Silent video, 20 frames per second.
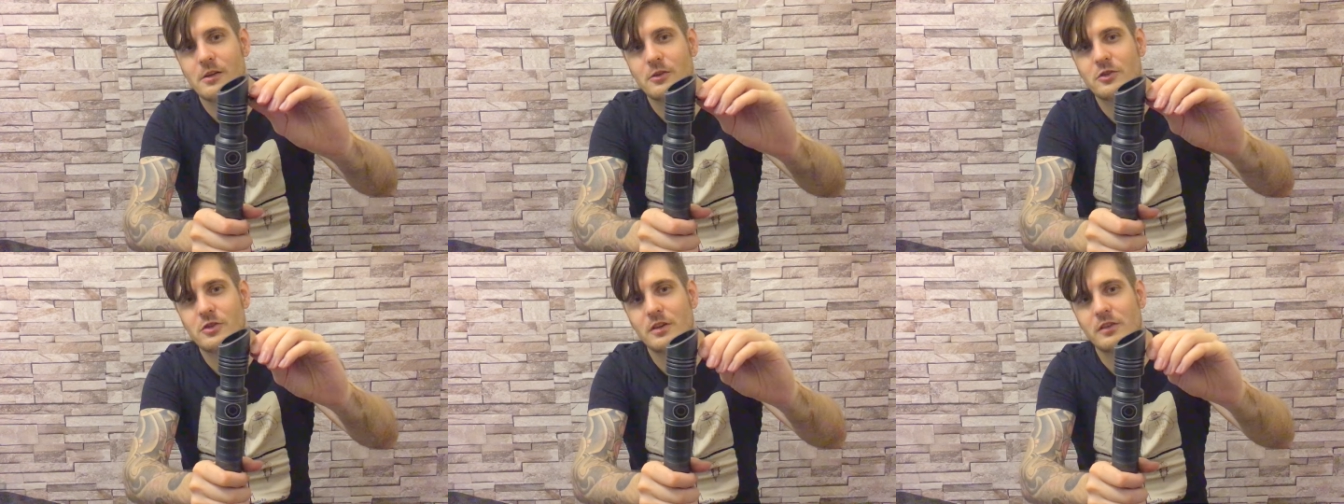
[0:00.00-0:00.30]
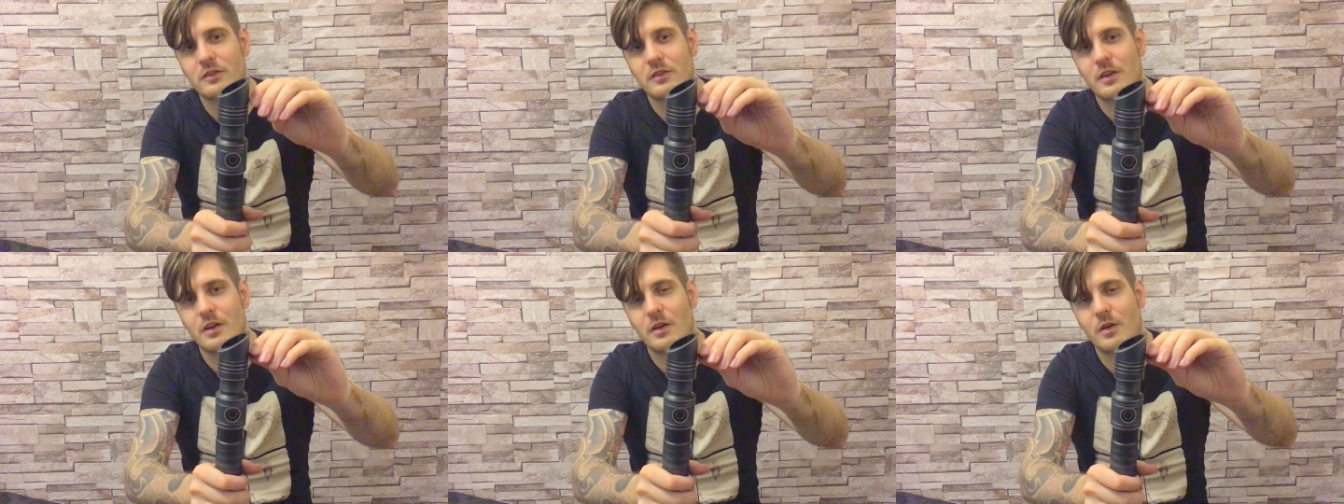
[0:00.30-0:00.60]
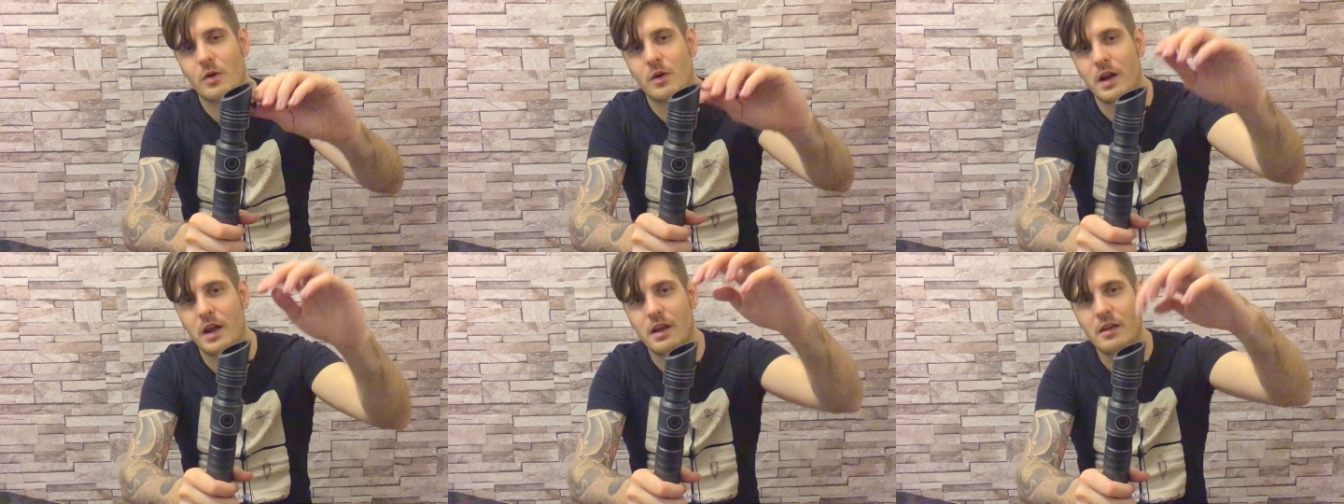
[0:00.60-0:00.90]
adjusting
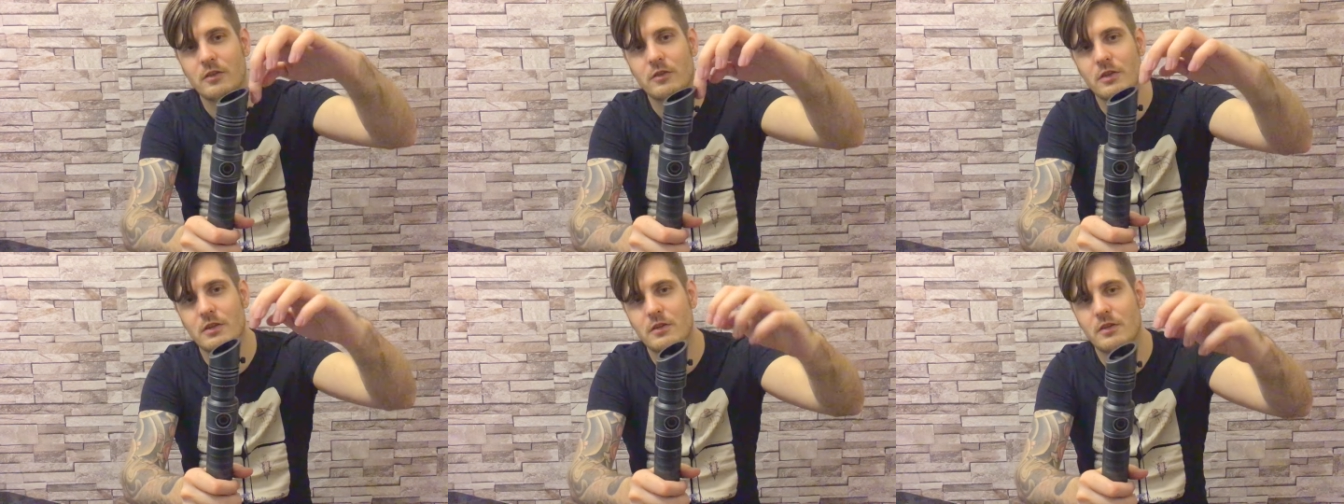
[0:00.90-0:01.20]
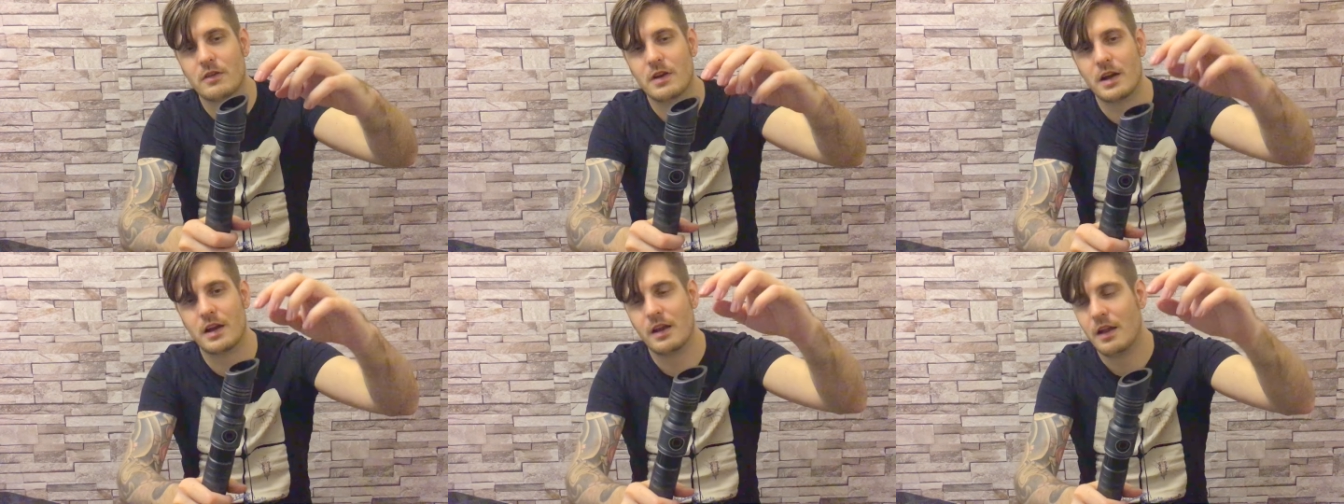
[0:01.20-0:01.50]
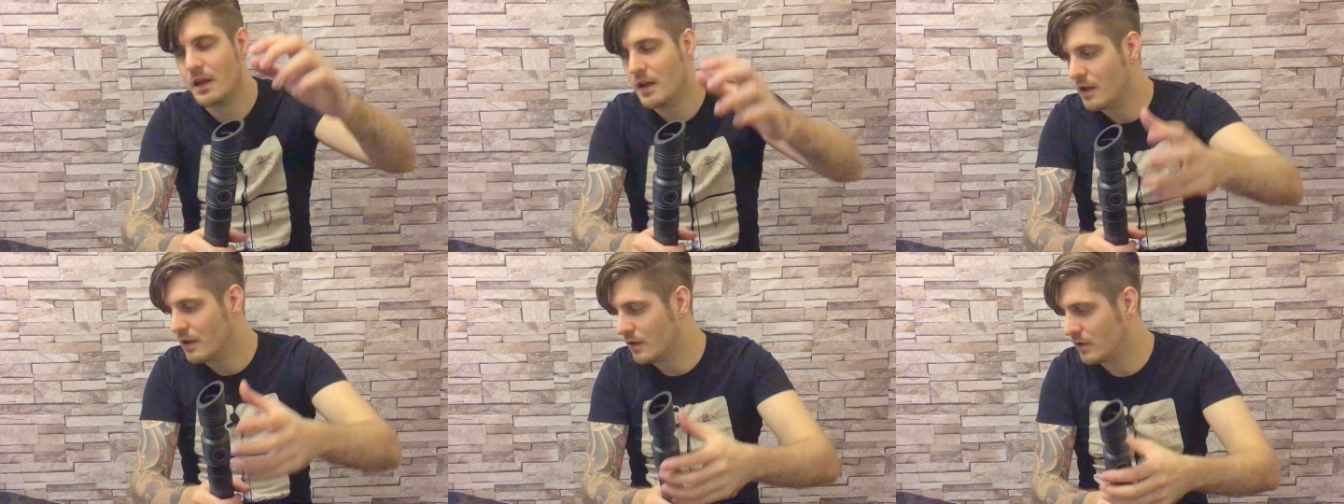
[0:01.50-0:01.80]
or inserting
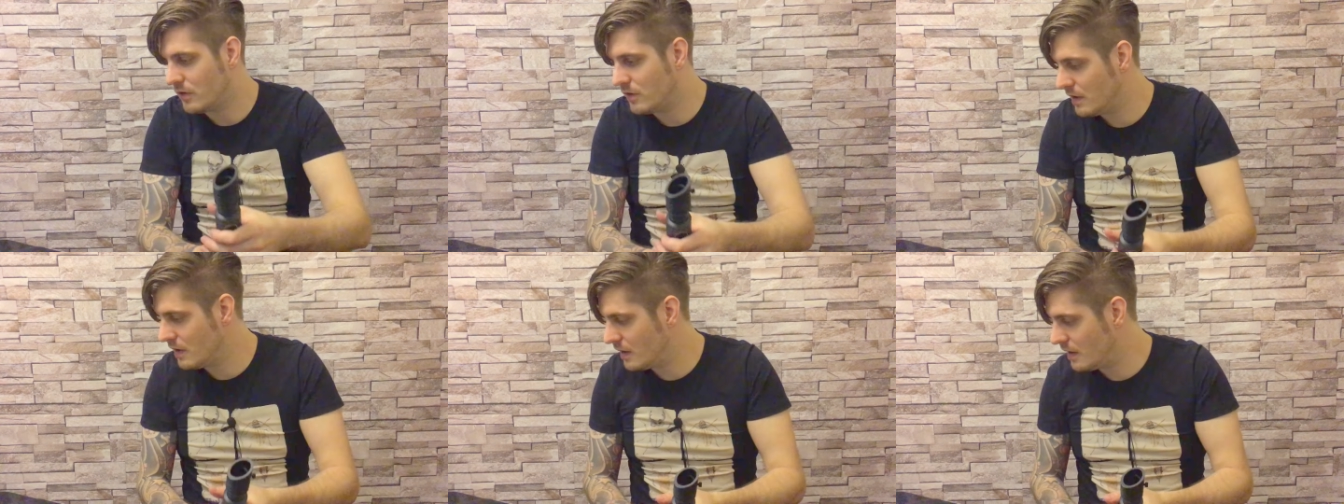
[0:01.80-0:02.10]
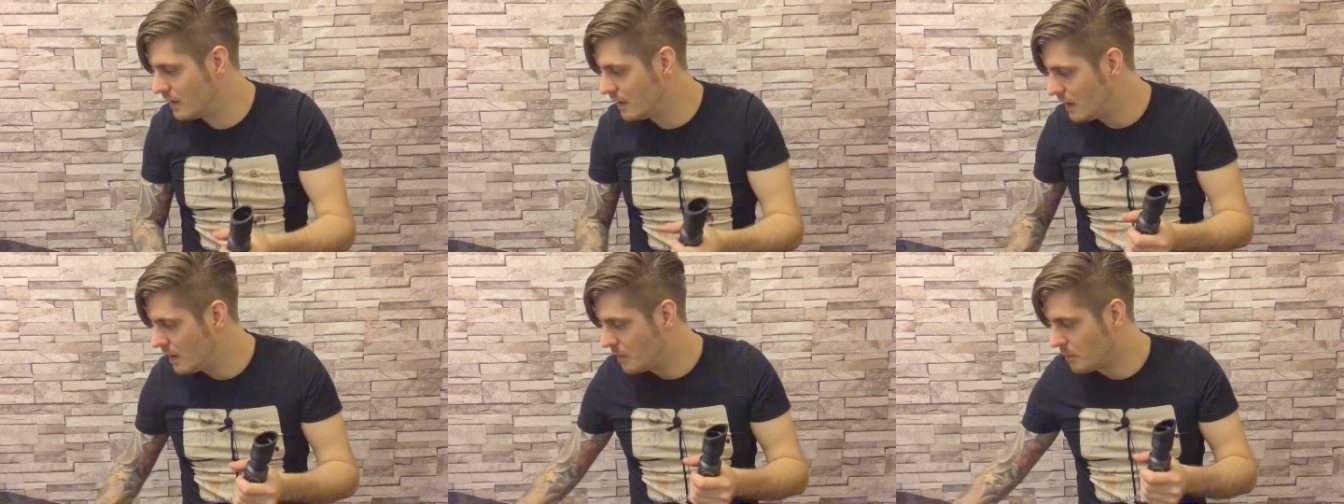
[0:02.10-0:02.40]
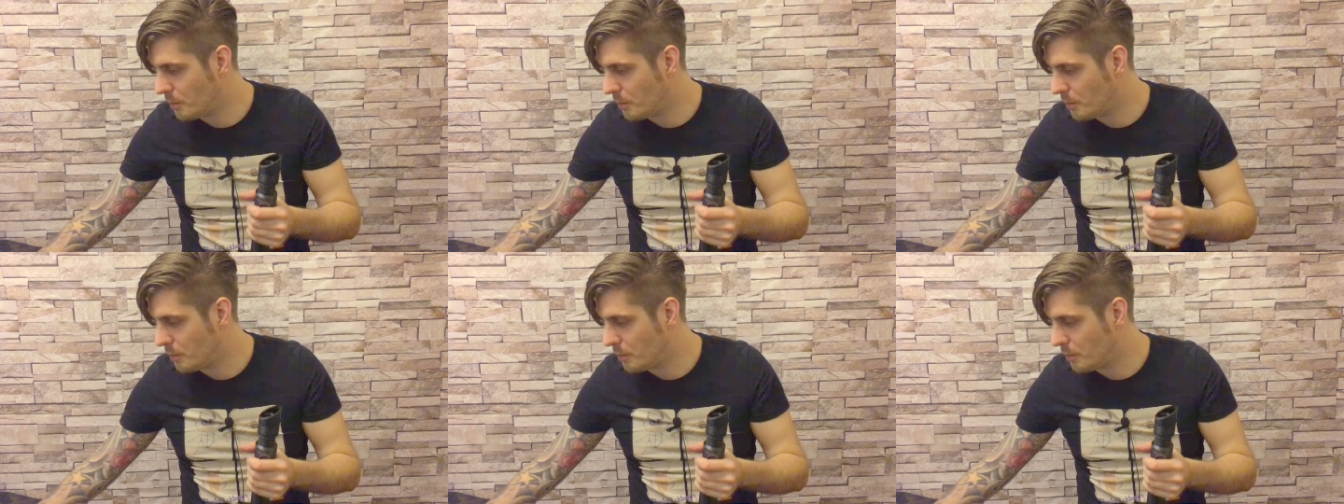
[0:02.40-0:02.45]
the